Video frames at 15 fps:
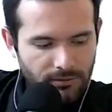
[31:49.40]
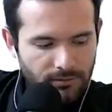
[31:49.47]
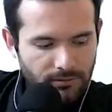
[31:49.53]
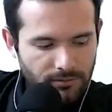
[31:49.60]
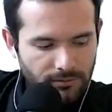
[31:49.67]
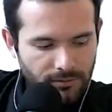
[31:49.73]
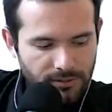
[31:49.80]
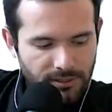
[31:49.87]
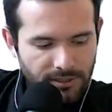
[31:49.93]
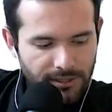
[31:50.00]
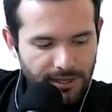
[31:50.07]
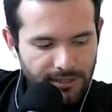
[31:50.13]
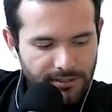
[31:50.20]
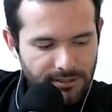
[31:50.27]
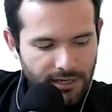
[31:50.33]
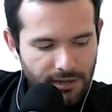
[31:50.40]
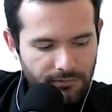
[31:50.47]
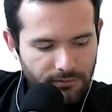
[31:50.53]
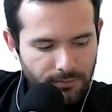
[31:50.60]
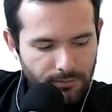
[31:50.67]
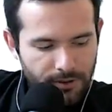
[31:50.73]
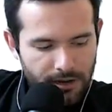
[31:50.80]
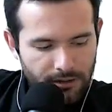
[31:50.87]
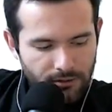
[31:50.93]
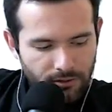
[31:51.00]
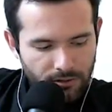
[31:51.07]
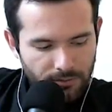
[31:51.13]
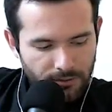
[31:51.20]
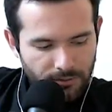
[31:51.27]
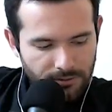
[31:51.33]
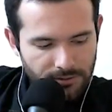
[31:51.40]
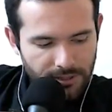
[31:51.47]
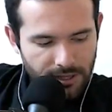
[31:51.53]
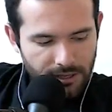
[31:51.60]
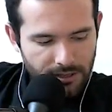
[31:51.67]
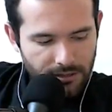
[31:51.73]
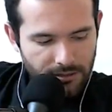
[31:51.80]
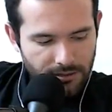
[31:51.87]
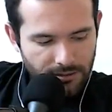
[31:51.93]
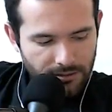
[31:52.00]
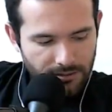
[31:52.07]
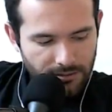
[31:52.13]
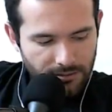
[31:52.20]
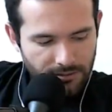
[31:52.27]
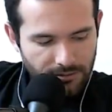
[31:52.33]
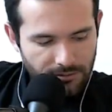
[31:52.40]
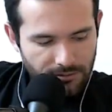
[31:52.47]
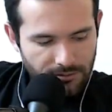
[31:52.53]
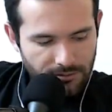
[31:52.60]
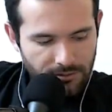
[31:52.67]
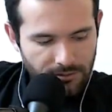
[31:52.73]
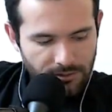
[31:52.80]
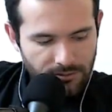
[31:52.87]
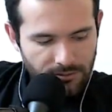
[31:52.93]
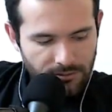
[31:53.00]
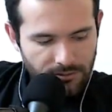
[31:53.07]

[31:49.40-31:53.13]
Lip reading: What's a landscape for Brad Cromer? What's that? Transworld?